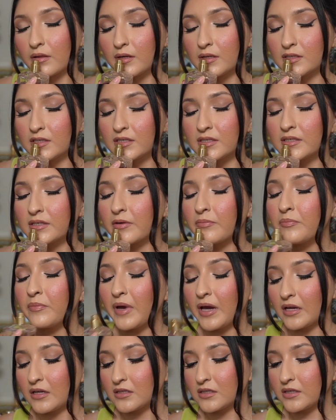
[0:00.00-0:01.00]
this is
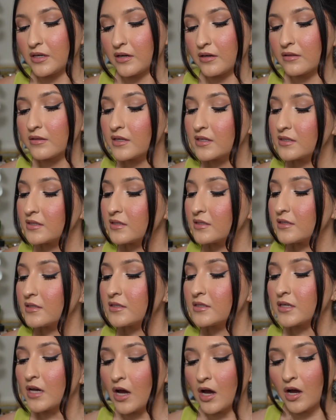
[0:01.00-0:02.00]
amazing this
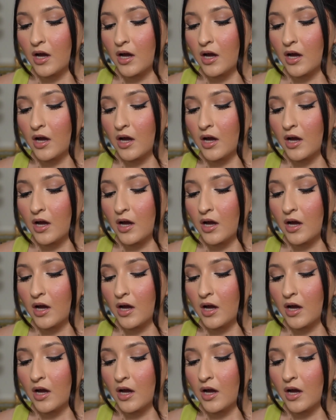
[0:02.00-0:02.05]
is